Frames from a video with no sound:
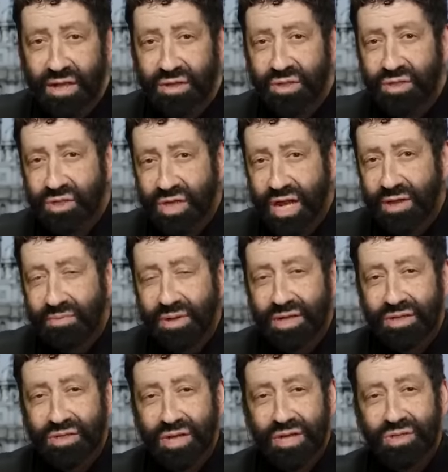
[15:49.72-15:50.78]
The
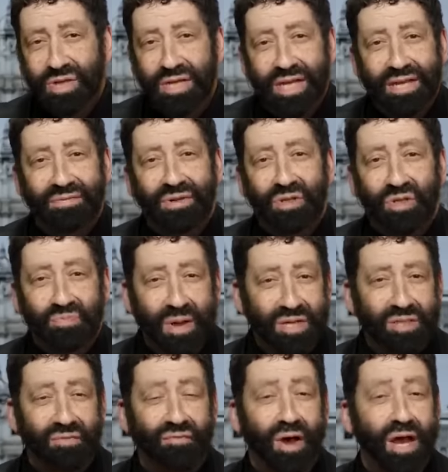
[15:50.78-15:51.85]
statement doesn't even
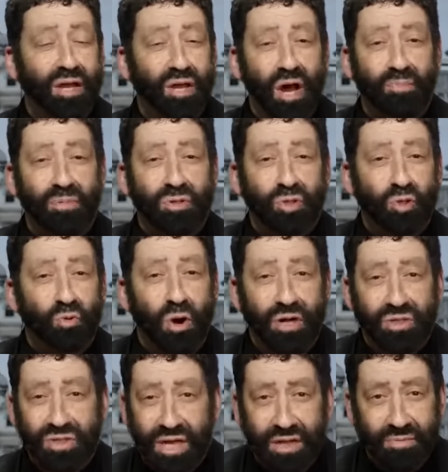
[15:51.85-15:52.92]
specify couples who are
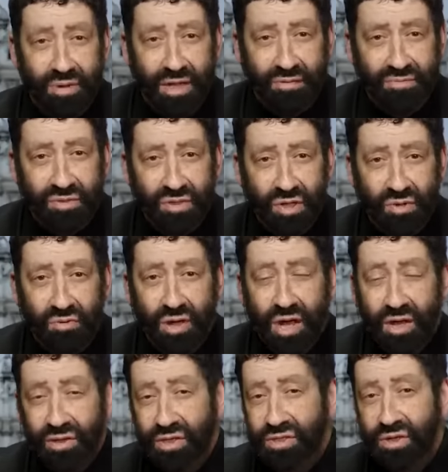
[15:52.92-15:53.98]
celibate. So
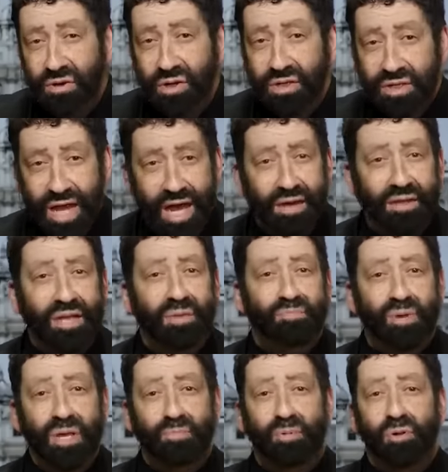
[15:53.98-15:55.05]
these are undoubtedly
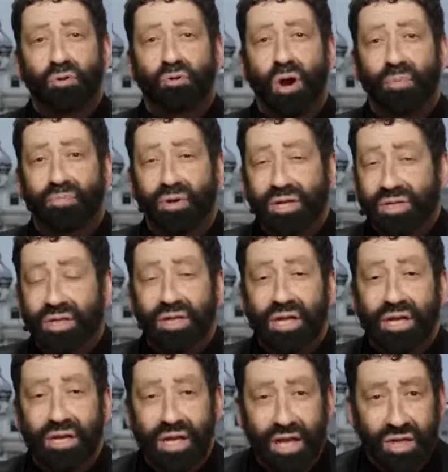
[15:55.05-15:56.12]
people who are presently
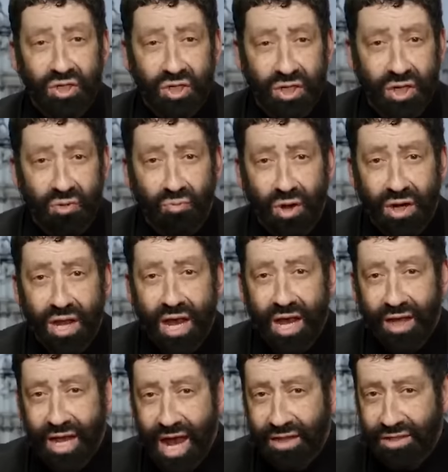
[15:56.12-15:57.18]
engaging in what
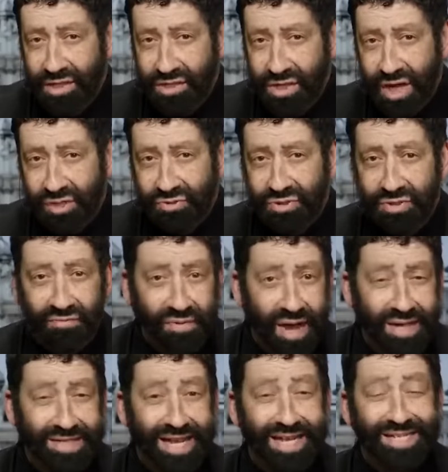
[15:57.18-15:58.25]
Catholic doctrine
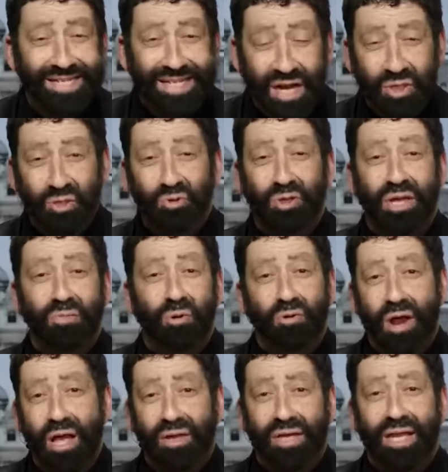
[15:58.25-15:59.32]
defines as sexual
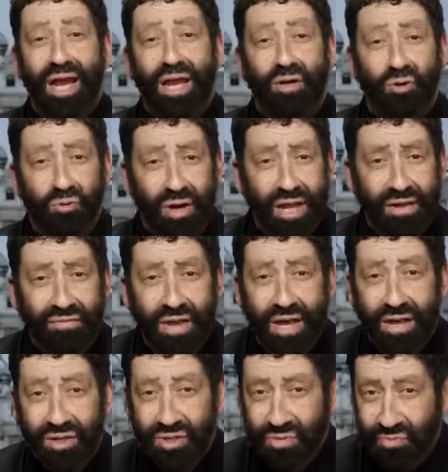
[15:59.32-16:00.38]
immorality and grave
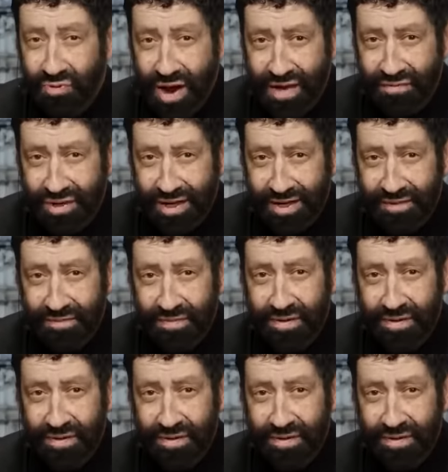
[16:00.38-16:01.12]
depravity.